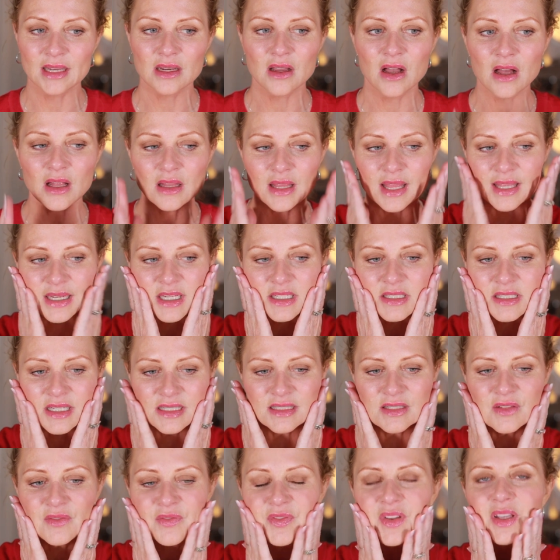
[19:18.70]
at all, and it
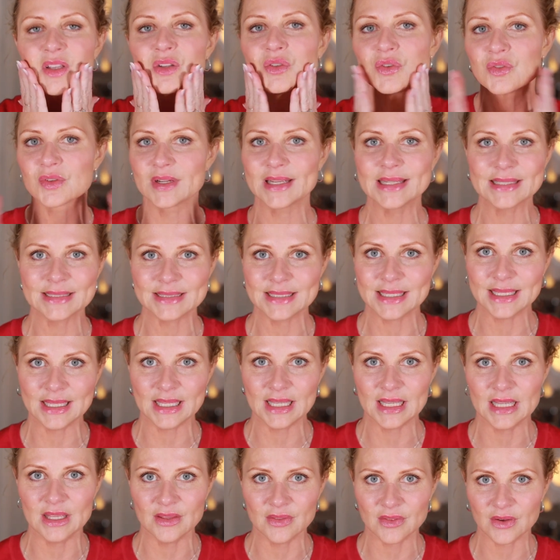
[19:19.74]
doesn't feel greasy
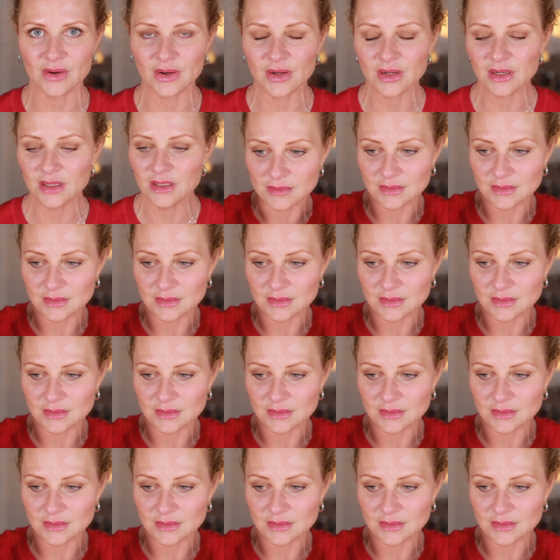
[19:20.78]
either.